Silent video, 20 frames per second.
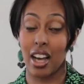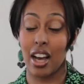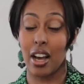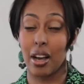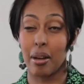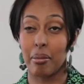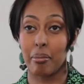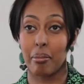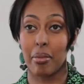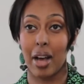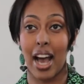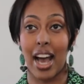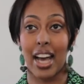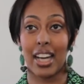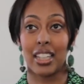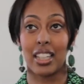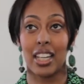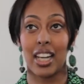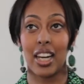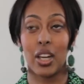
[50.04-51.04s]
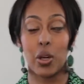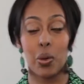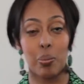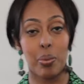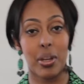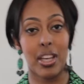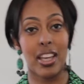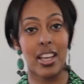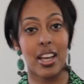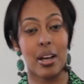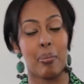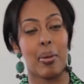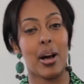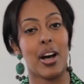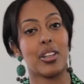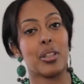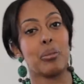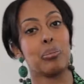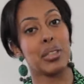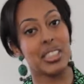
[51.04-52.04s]
and a little bit
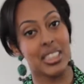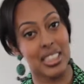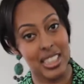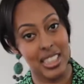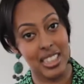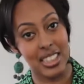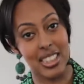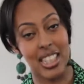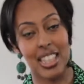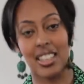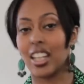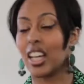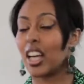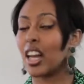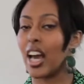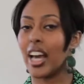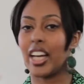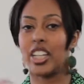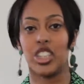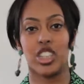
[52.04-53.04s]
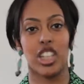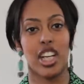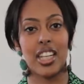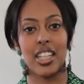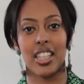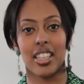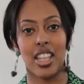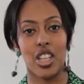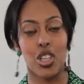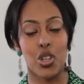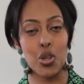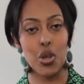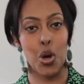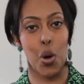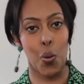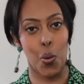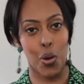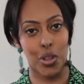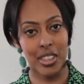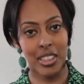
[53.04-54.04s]
about the business and the client journey that you
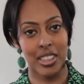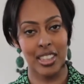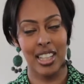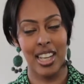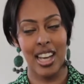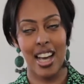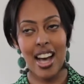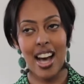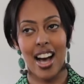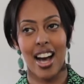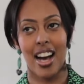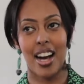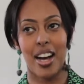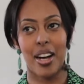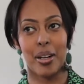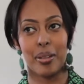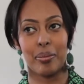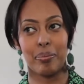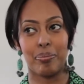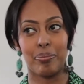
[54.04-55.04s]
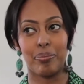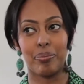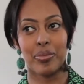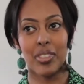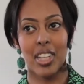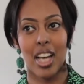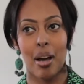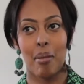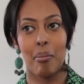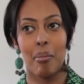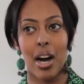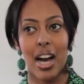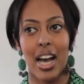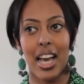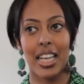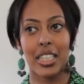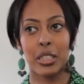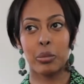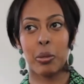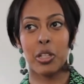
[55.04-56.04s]
go on.
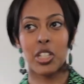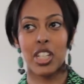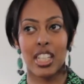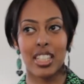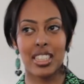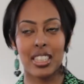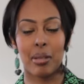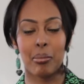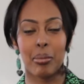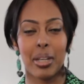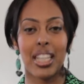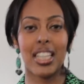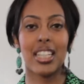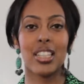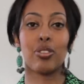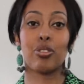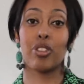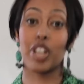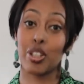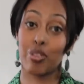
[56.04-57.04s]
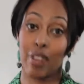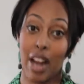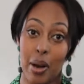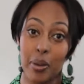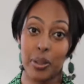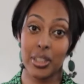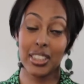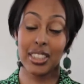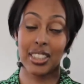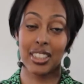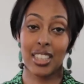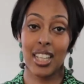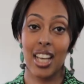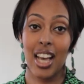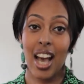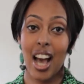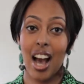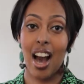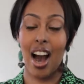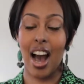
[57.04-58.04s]
My specialism is fresh flowers.
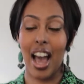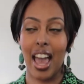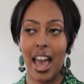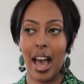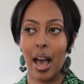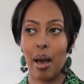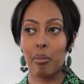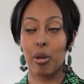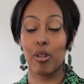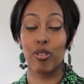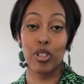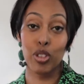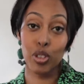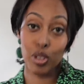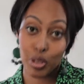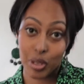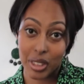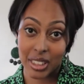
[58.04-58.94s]
I am a floral